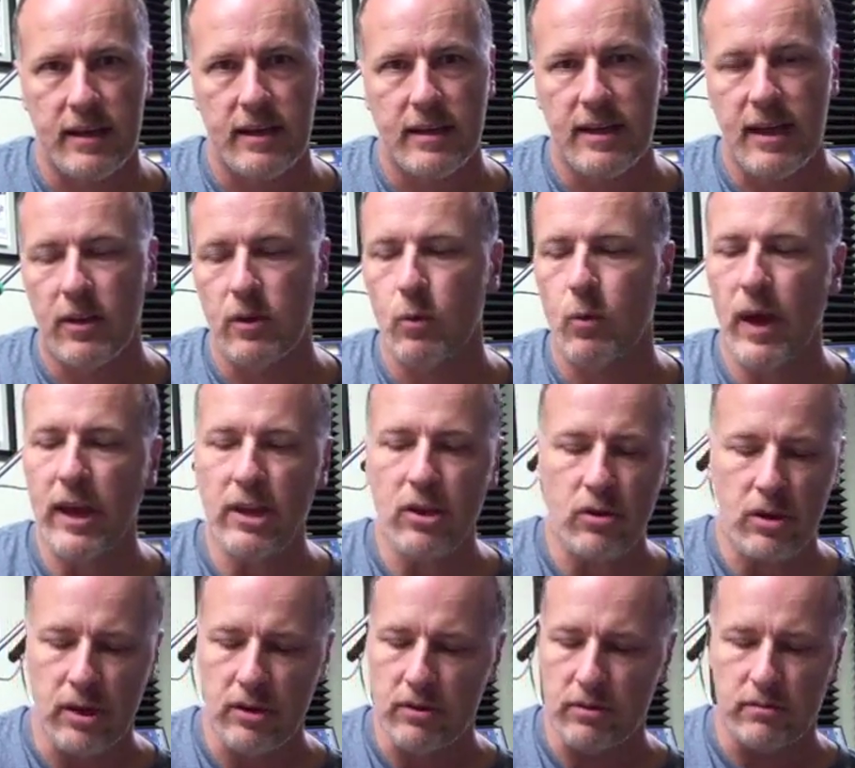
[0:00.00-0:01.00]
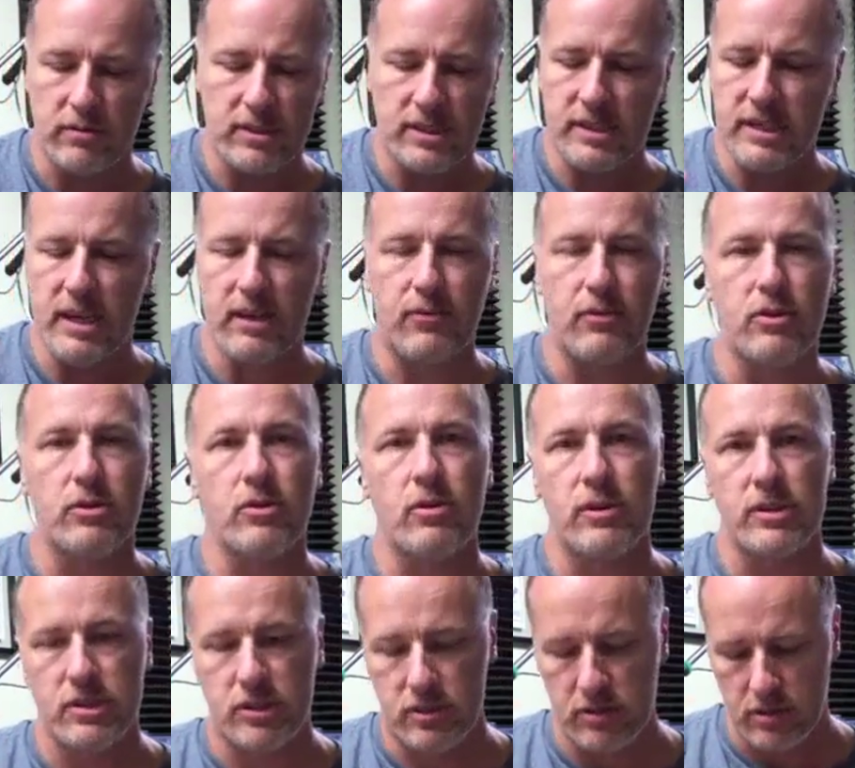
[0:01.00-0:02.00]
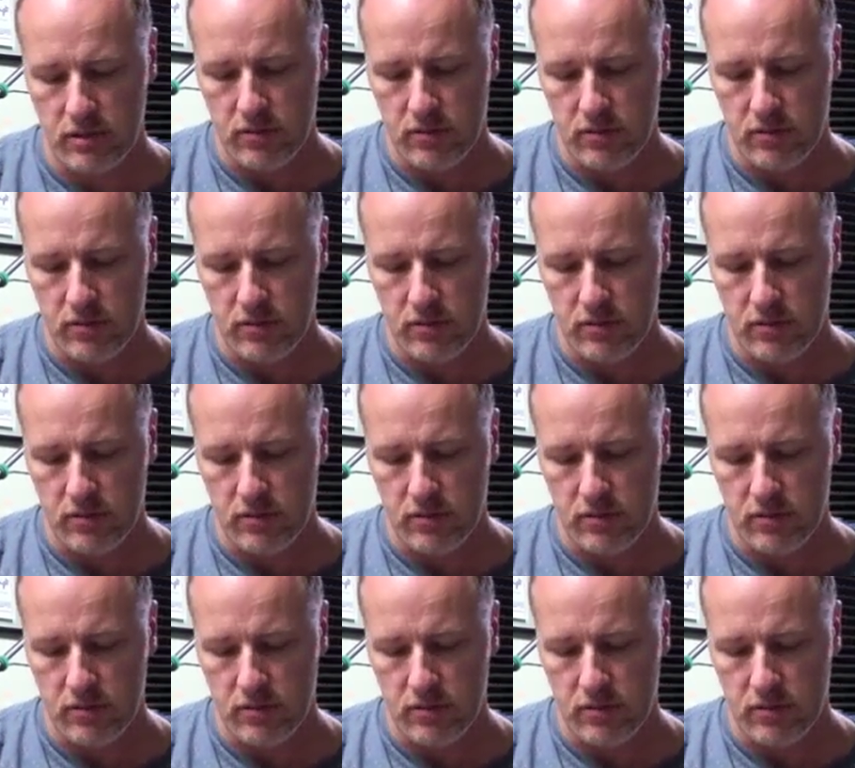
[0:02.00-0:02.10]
Now the way you can see if you're doing this